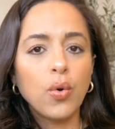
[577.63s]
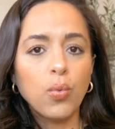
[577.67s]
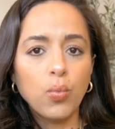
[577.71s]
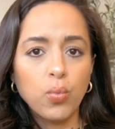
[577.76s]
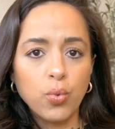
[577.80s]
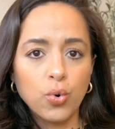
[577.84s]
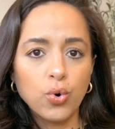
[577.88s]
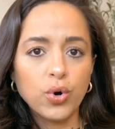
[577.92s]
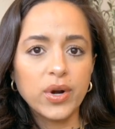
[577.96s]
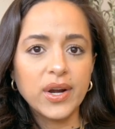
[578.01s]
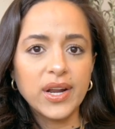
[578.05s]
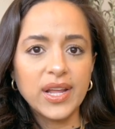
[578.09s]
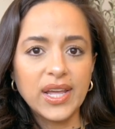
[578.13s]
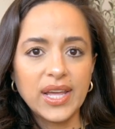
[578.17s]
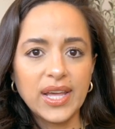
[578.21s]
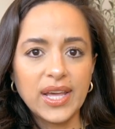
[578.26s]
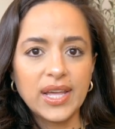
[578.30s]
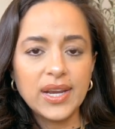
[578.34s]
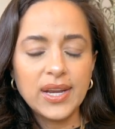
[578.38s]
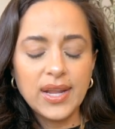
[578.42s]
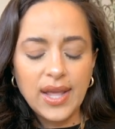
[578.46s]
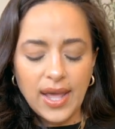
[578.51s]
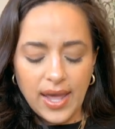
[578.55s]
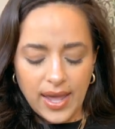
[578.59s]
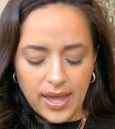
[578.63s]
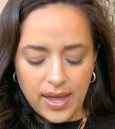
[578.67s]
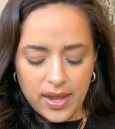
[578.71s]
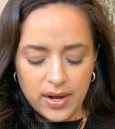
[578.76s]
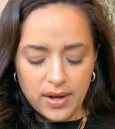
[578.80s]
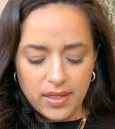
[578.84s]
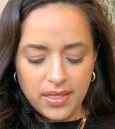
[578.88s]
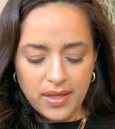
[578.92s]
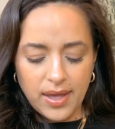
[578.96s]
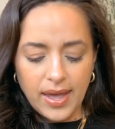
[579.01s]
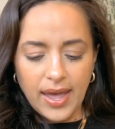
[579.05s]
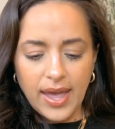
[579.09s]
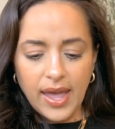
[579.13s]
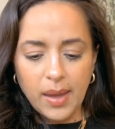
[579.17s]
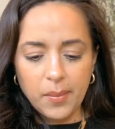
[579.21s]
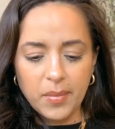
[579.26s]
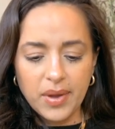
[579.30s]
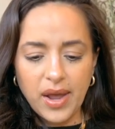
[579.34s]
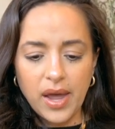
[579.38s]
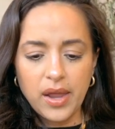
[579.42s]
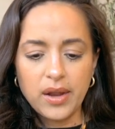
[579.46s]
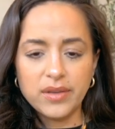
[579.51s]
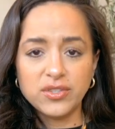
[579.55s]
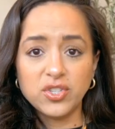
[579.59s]
worn in and the hem
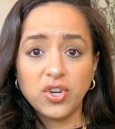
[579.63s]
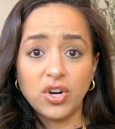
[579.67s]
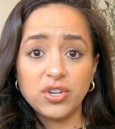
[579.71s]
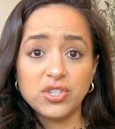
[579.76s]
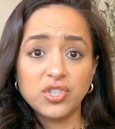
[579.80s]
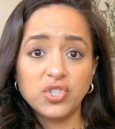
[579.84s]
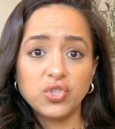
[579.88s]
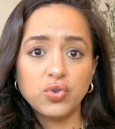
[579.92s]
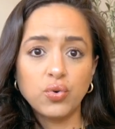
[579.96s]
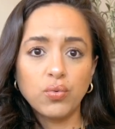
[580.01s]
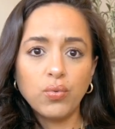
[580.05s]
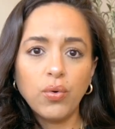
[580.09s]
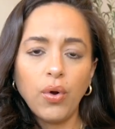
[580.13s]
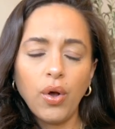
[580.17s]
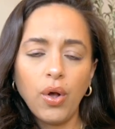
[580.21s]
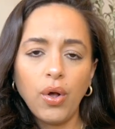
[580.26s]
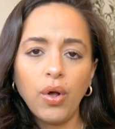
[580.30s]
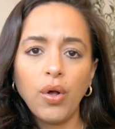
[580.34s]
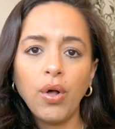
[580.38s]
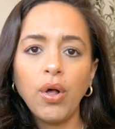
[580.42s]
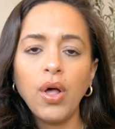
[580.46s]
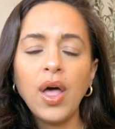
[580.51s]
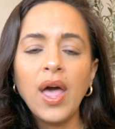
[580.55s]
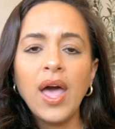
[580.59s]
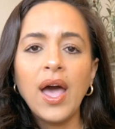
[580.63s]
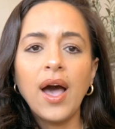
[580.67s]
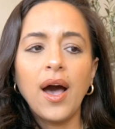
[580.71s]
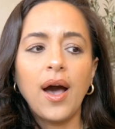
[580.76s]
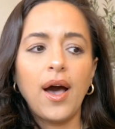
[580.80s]
kind of starts to roll.